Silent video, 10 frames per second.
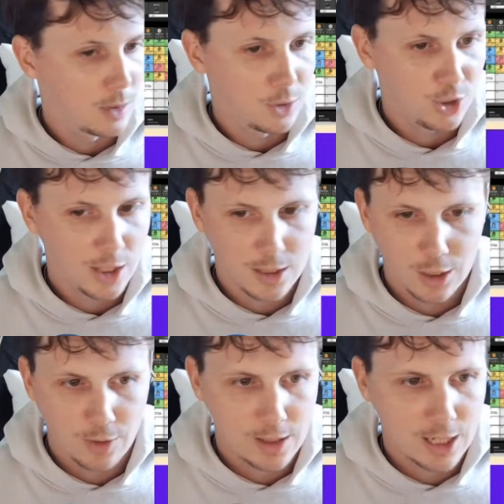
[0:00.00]
Chess is a
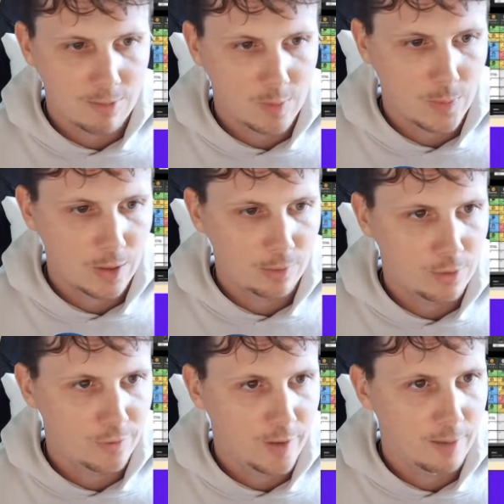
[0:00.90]
great game to play with
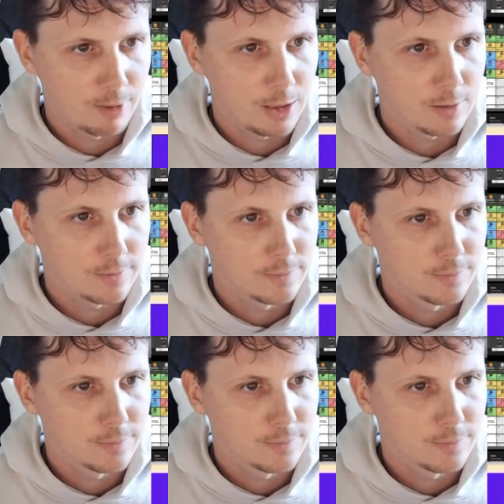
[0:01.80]
your family.